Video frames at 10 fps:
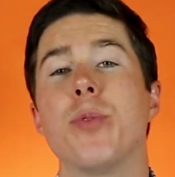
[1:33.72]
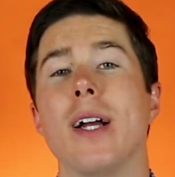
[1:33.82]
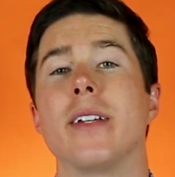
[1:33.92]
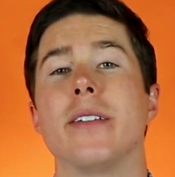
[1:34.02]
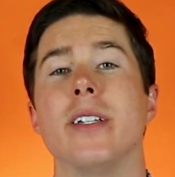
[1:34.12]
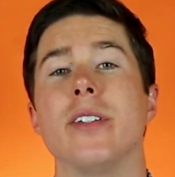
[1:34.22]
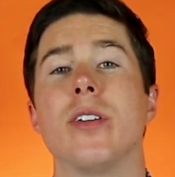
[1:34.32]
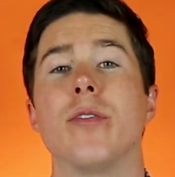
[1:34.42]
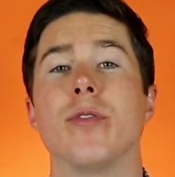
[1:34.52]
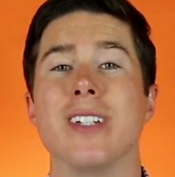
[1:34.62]
practices
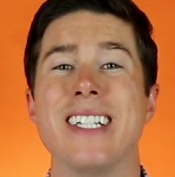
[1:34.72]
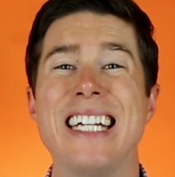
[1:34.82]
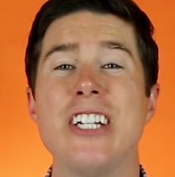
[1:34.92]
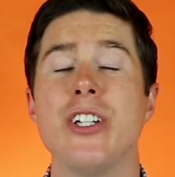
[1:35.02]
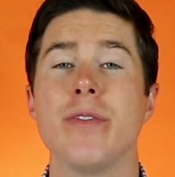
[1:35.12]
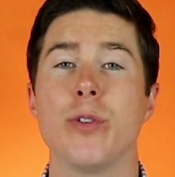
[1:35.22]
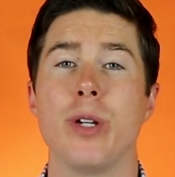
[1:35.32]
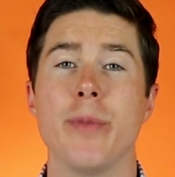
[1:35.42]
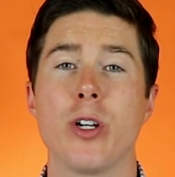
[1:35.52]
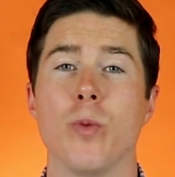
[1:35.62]
for teaching
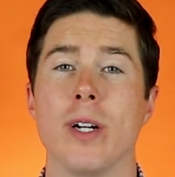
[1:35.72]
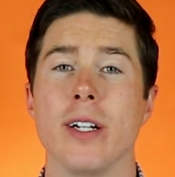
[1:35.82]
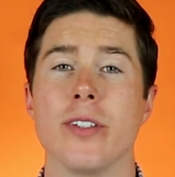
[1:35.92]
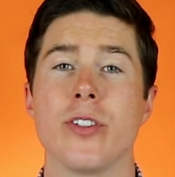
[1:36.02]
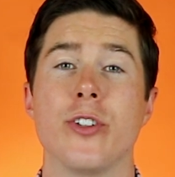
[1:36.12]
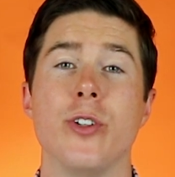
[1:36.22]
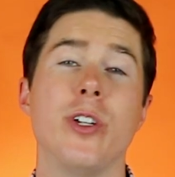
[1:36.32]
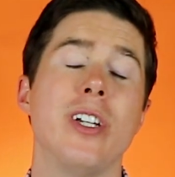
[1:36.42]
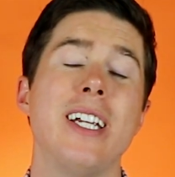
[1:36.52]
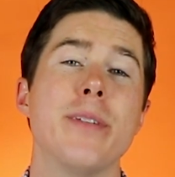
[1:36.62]
phonemic awareness, so
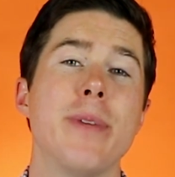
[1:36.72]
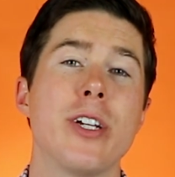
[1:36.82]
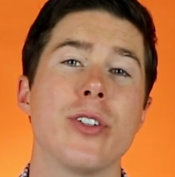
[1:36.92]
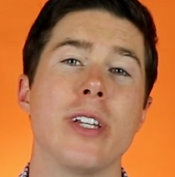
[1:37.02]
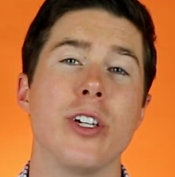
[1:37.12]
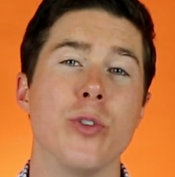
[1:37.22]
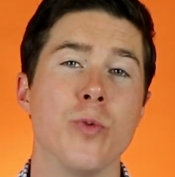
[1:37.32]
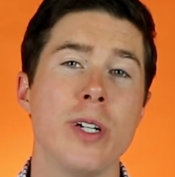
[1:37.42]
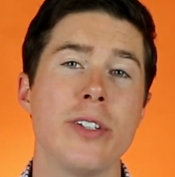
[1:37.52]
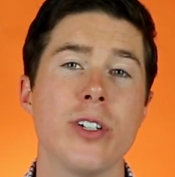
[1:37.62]
you need to make sure that you
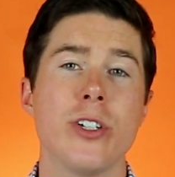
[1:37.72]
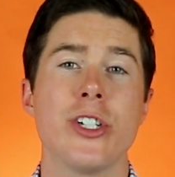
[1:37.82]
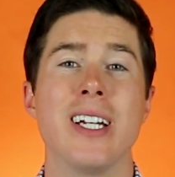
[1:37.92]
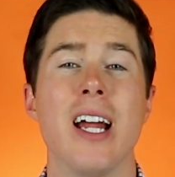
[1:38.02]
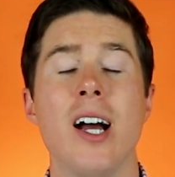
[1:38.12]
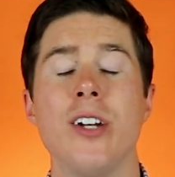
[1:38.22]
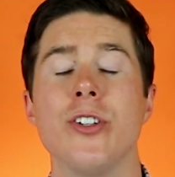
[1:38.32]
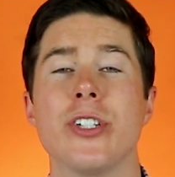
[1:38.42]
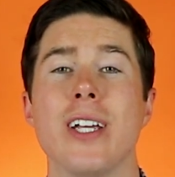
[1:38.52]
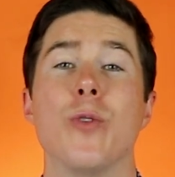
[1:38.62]
research and
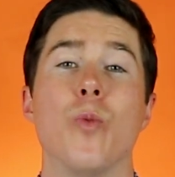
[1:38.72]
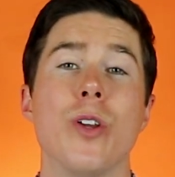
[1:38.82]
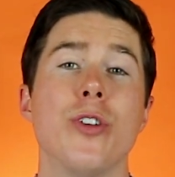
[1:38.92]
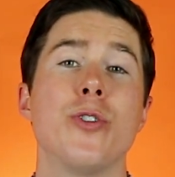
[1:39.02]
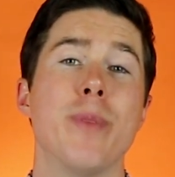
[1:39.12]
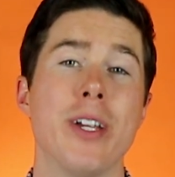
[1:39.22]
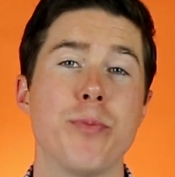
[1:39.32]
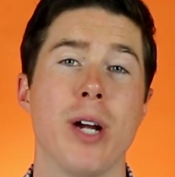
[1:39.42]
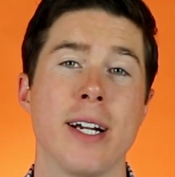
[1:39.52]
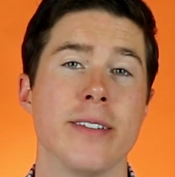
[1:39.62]
understand what those
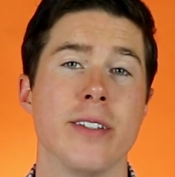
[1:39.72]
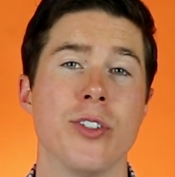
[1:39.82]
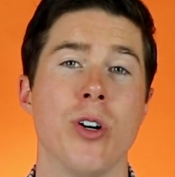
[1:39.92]
best practices